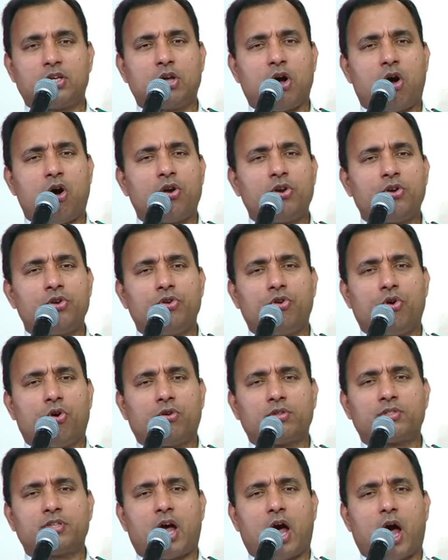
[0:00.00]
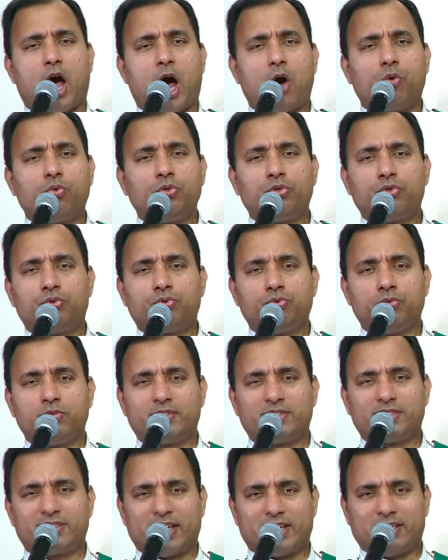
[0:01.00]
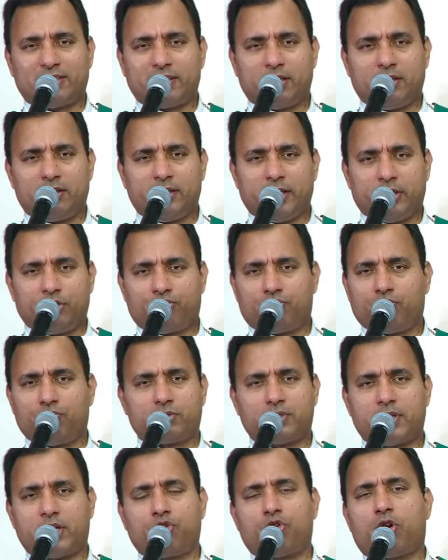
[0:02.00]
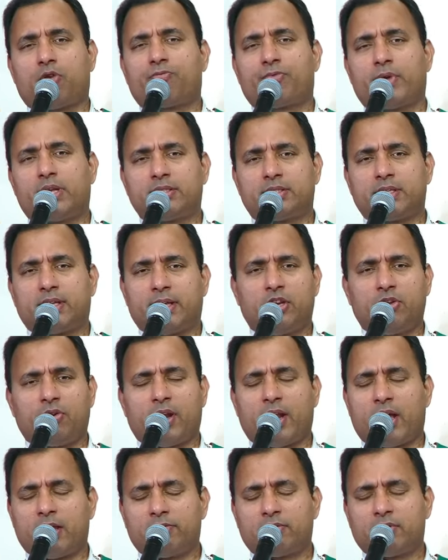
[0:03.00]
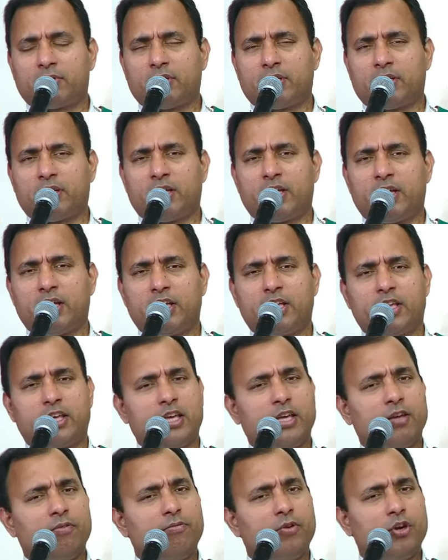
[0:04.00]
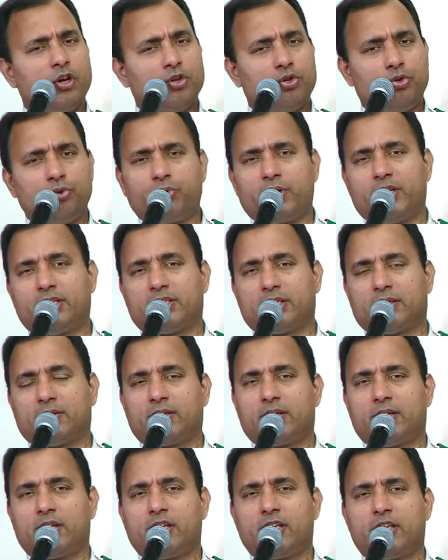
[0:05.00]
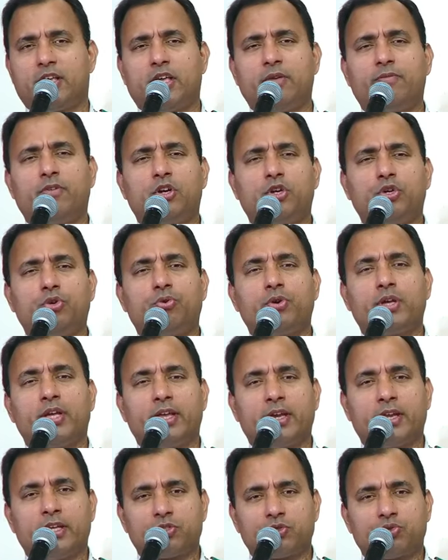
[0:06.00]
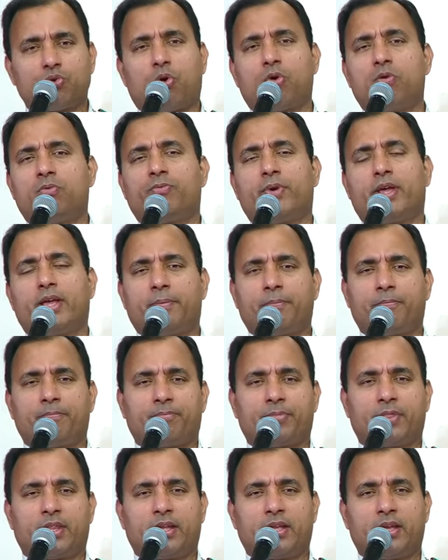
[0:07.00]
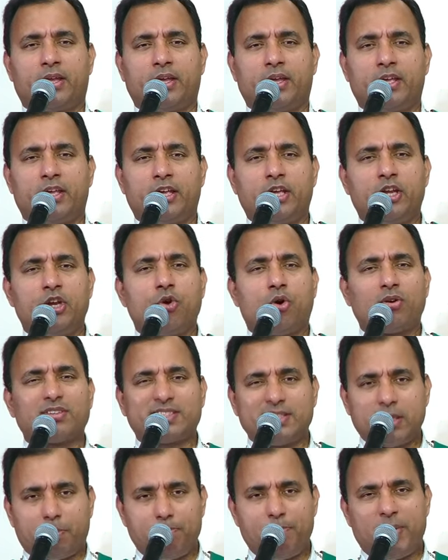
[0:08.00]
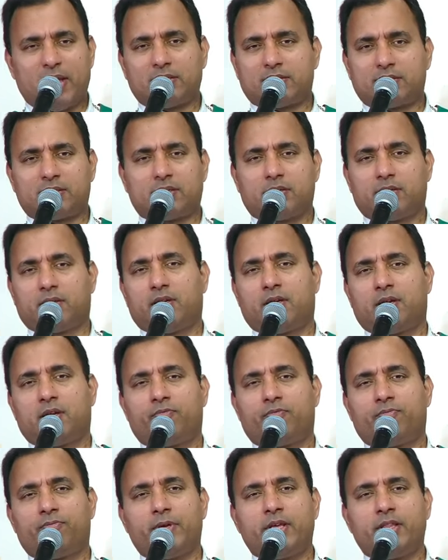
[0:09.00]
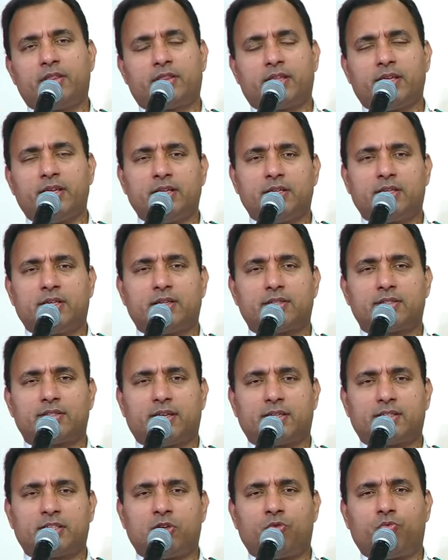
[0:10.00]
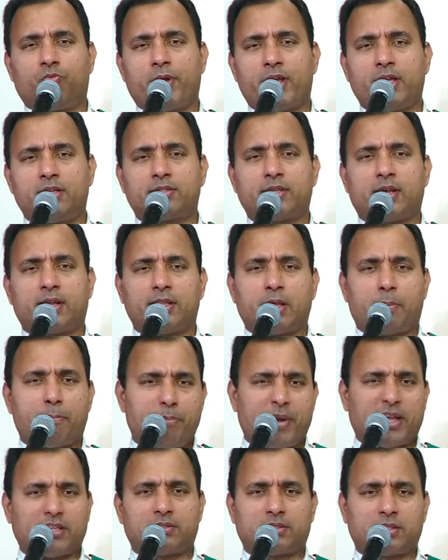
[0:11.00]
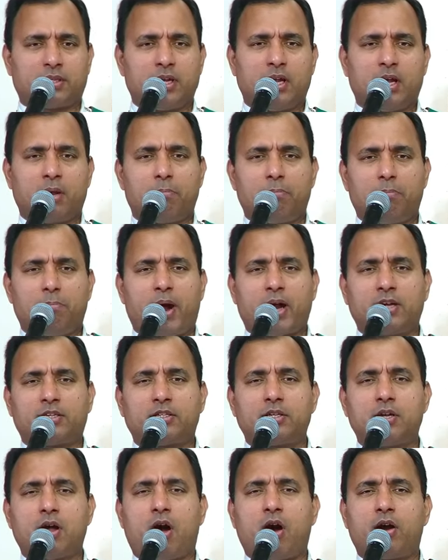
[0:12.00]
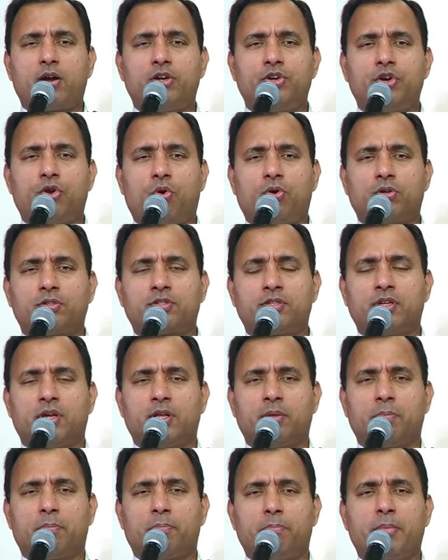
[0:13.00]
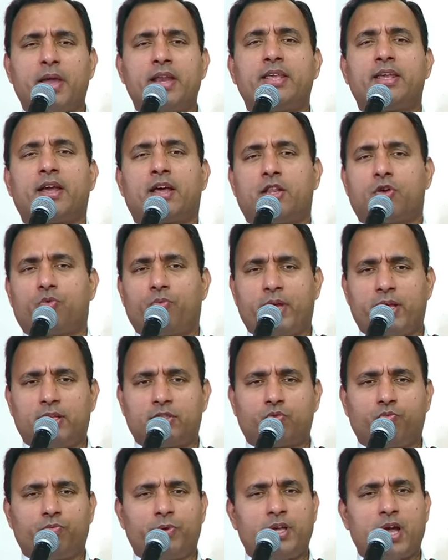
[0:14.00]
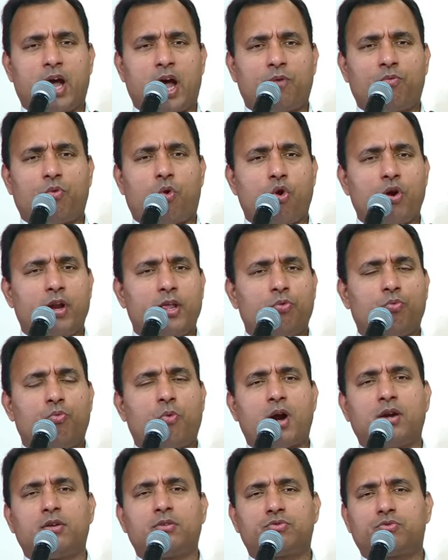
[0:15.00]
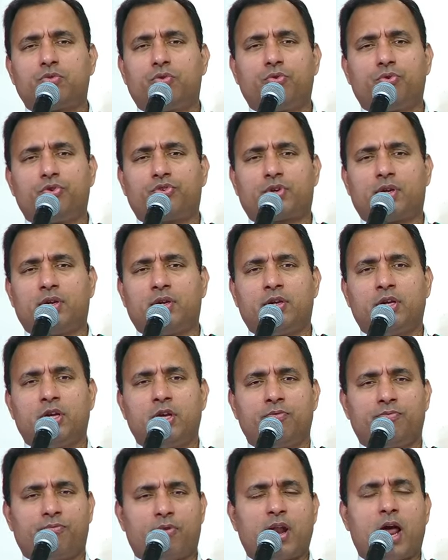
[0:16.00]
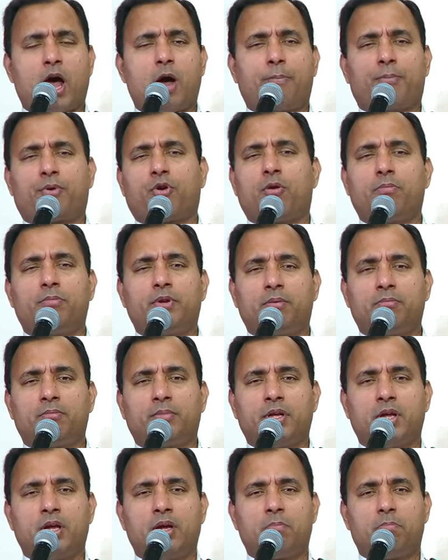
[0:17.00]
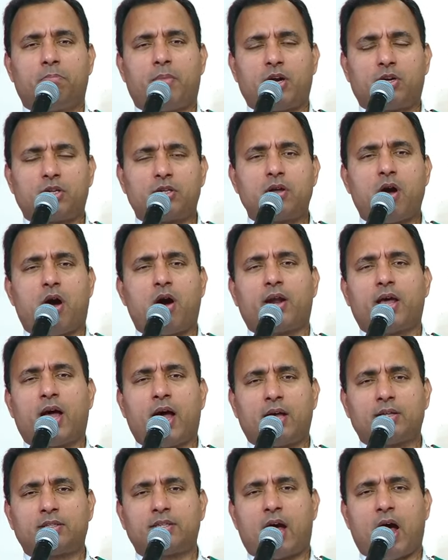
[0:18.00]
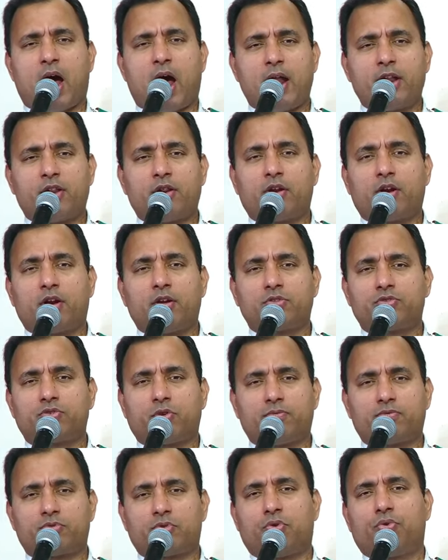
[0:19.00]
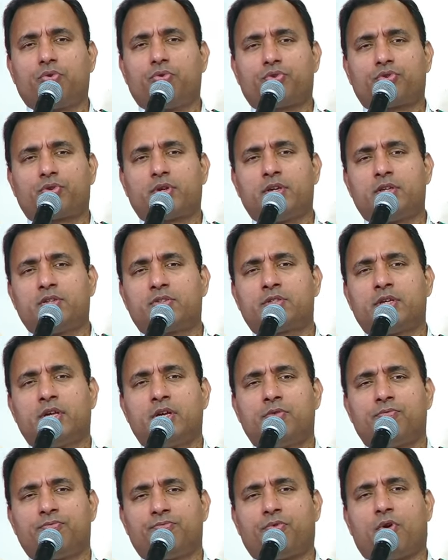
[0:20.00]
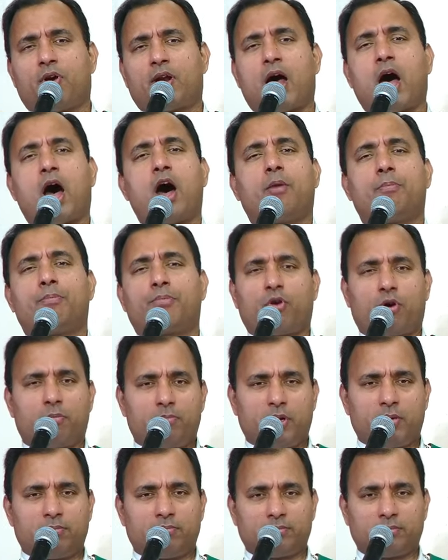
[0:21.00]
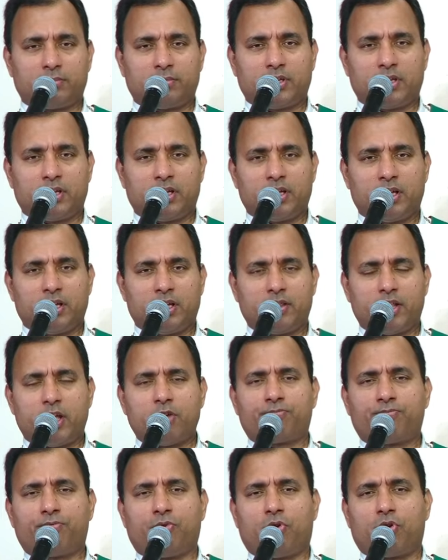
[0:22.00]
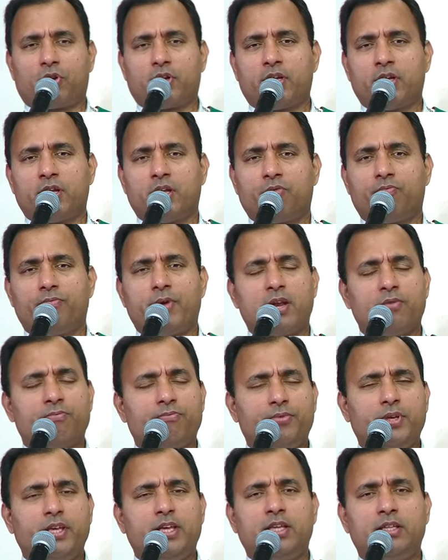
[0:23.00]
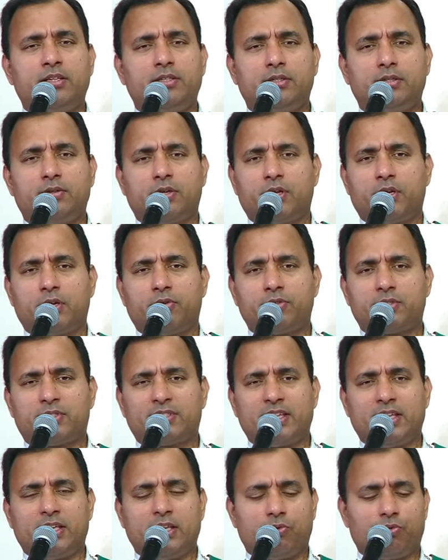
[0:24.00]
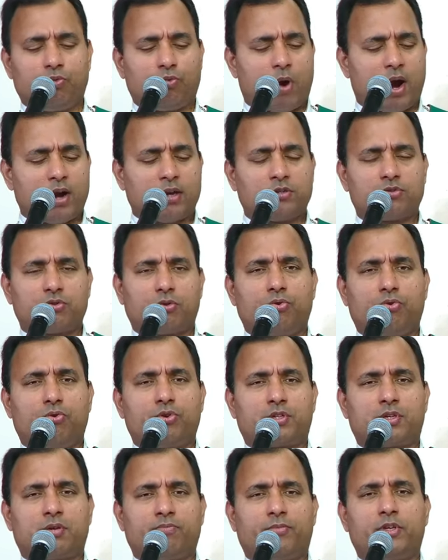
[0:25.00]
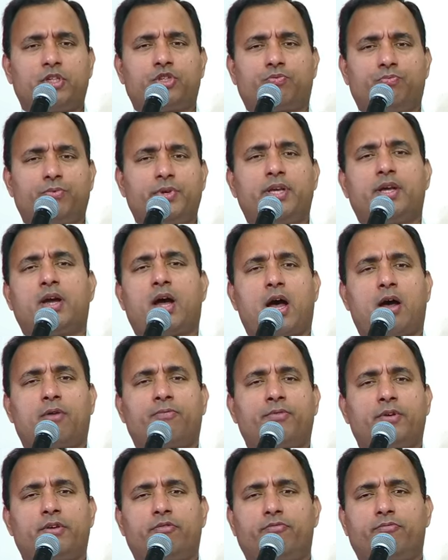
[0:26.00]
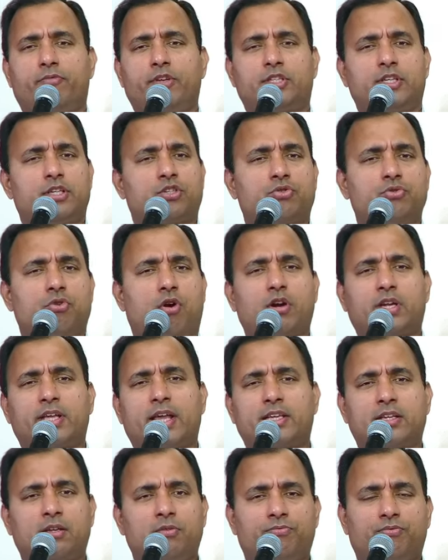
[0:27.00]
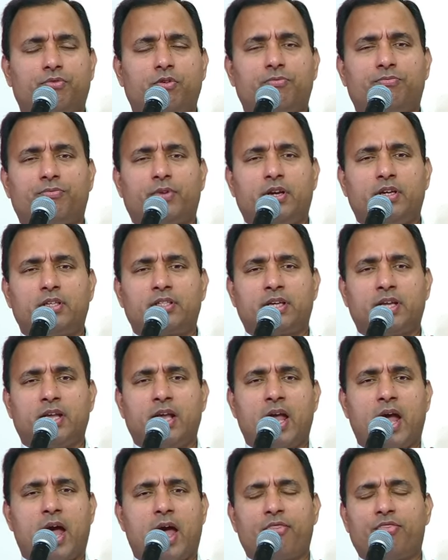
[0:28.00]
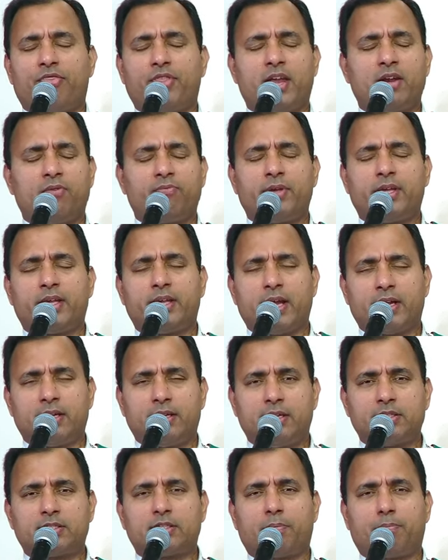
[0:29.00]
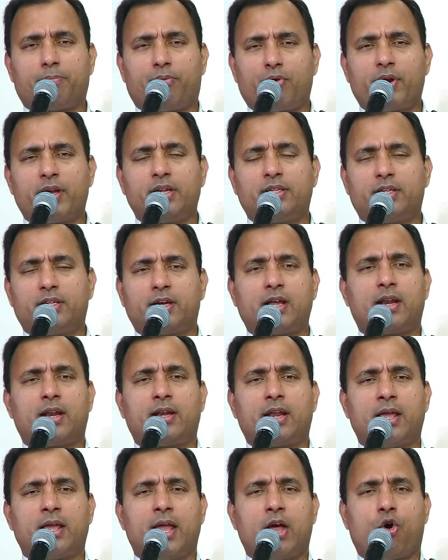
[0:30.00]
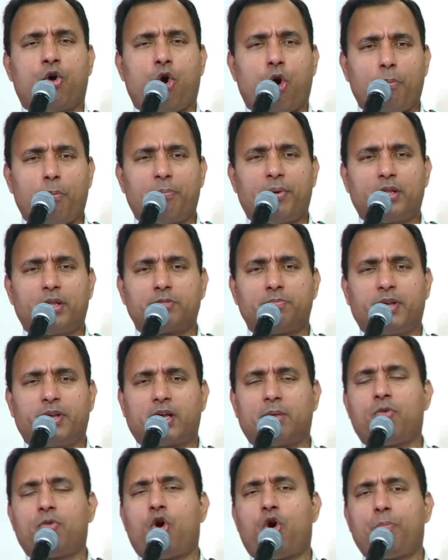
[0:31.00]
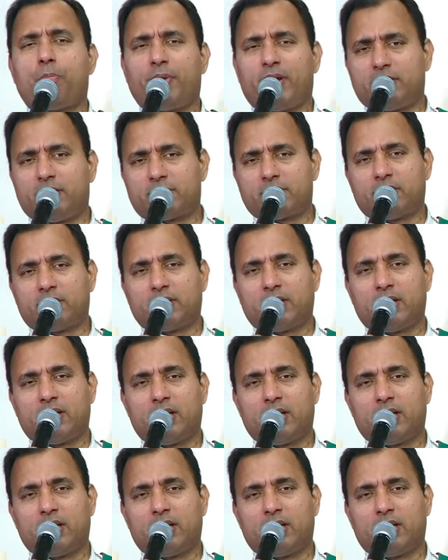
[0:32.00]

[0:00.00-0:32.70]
God knows how to settle the issues that you are facing in your lives. He will do it. He will do it in His own way. He knows the best. We think certain ways are the best, but God knows many other ways. We have only one solution for our problem, but God has hundreds of solutions for our problem. Therefore, when we see one solution which we have, which is not getting fulfilled, and then we get disappointed and hopeless, become hopeless.